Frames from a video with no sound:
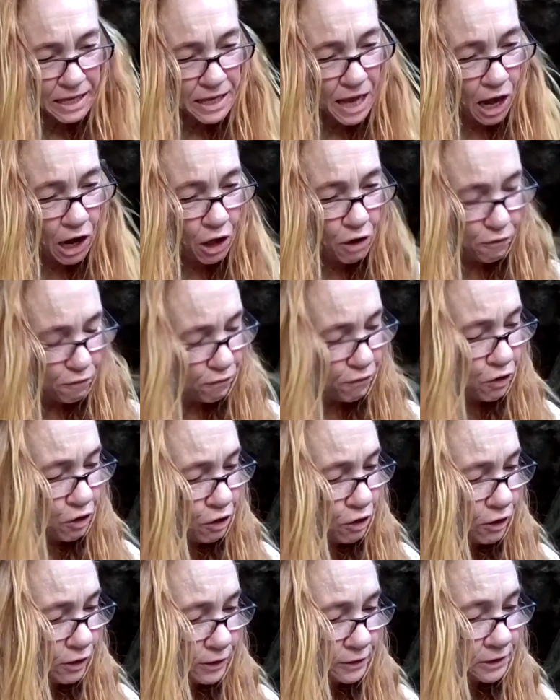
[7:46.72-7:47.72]
Eat yellow
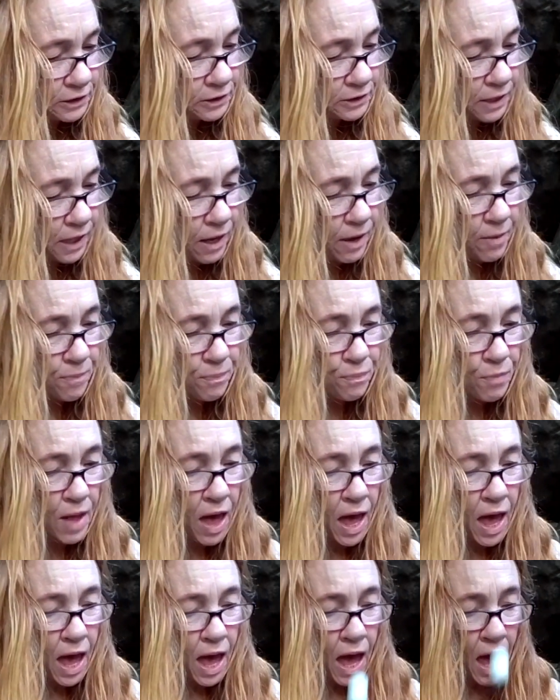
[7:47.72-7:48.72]
foods
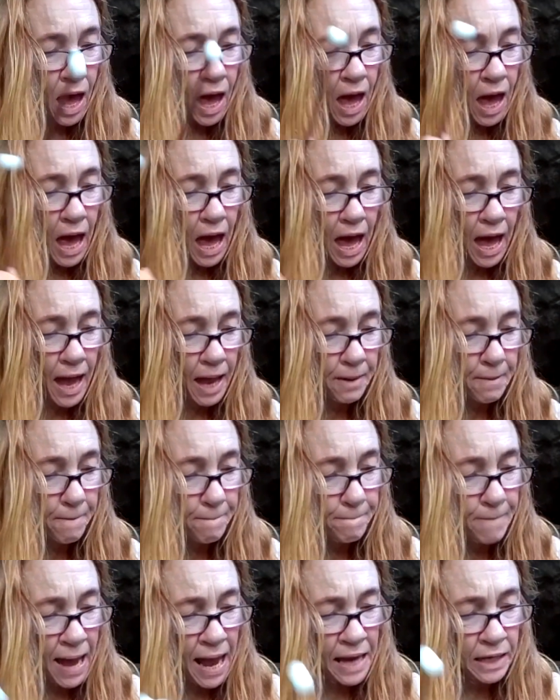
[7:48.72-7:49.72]
and
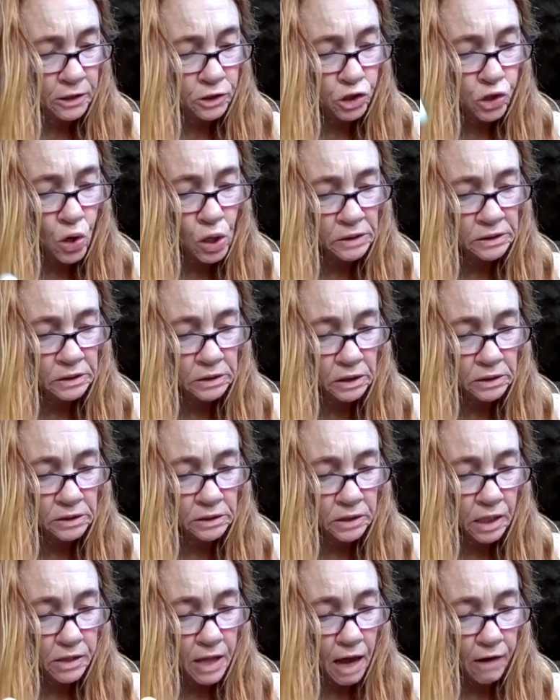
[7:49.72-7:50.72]
make
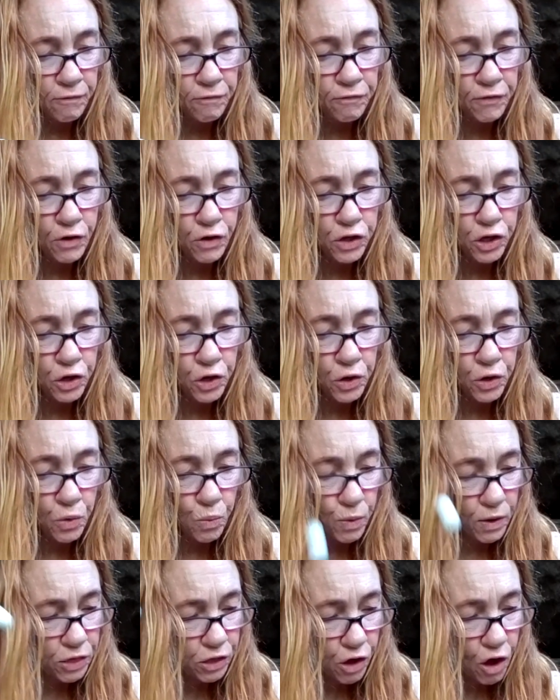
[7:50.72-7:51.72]
choices that fill
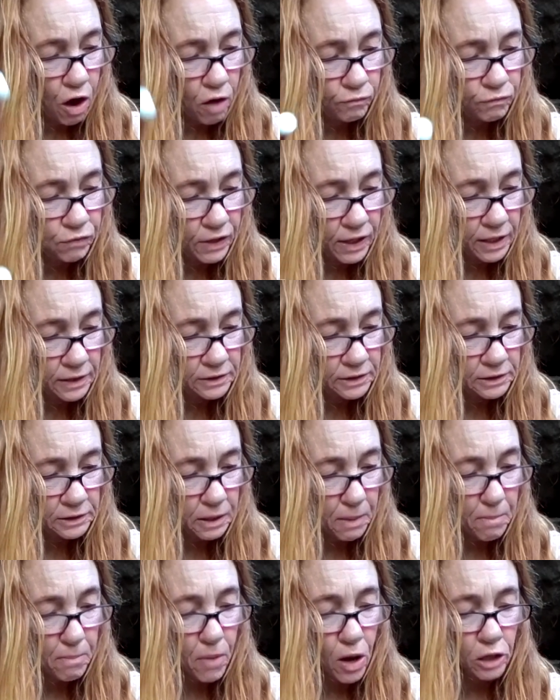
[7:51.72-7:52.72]
you with
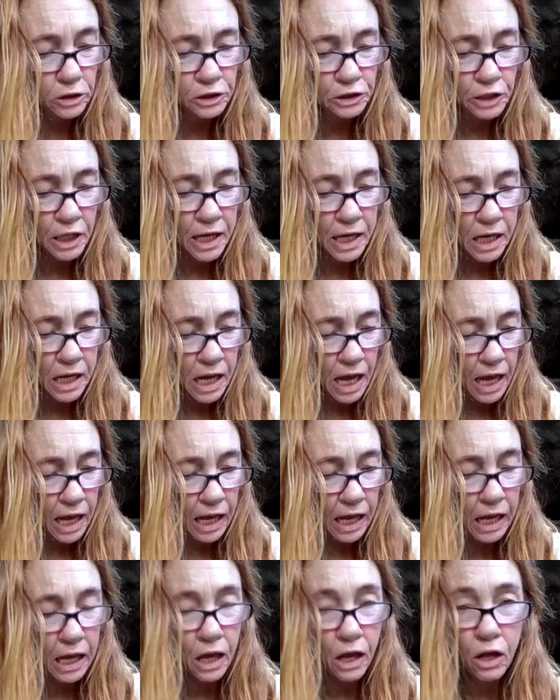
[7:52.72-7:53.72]
confidence. Mostly
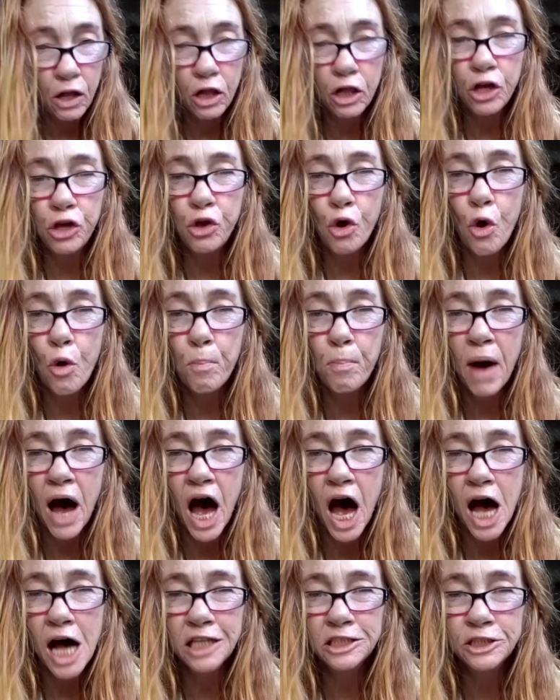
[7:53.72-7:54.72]
heal your
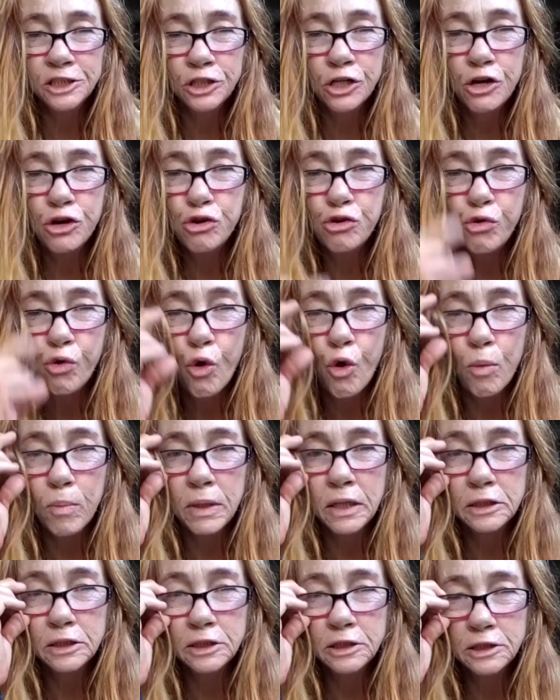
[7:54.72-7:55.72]
past
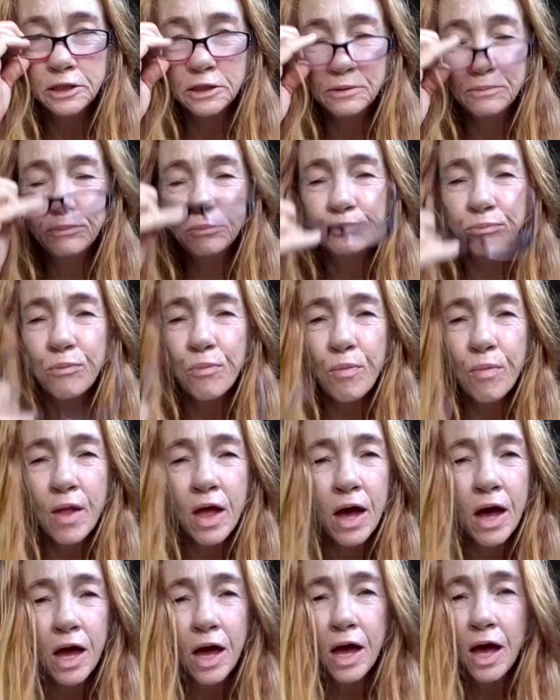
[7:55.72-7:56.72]
traumas.
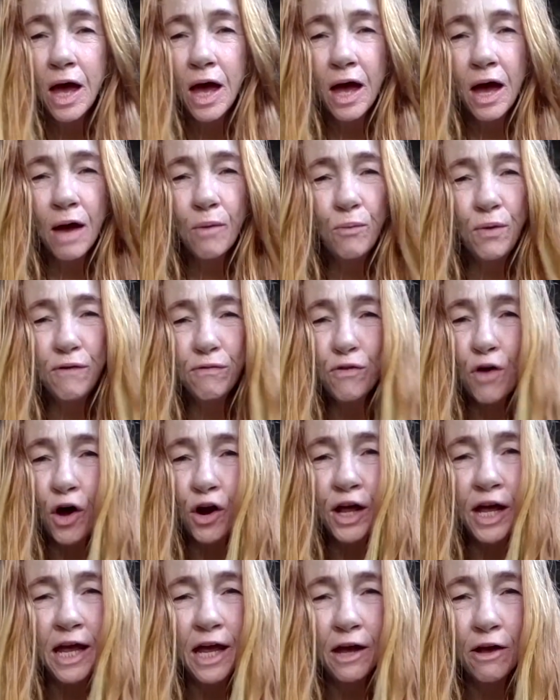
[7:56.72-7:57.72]
We've
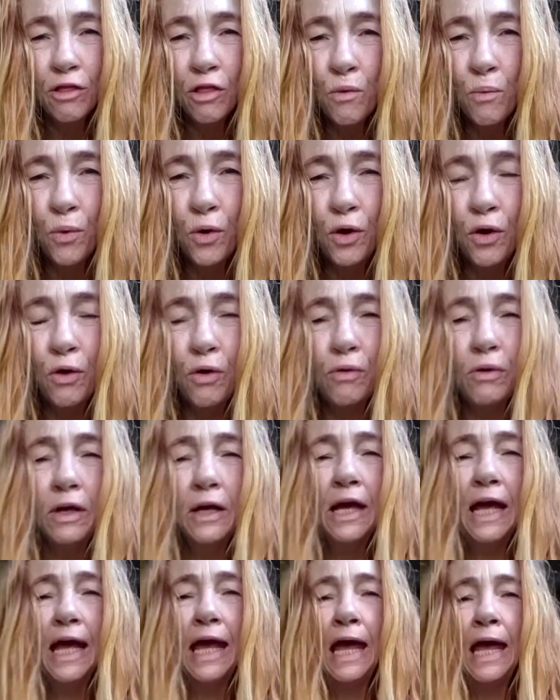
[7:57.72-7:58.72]
got to heal the world.
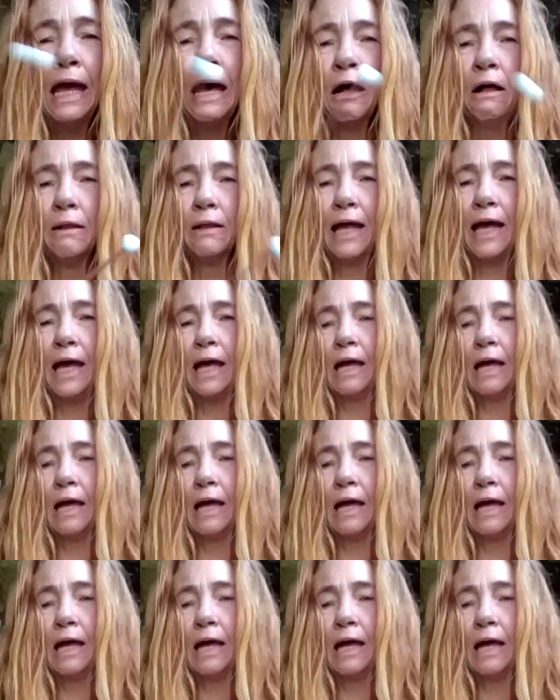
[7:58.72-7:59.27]
Heal,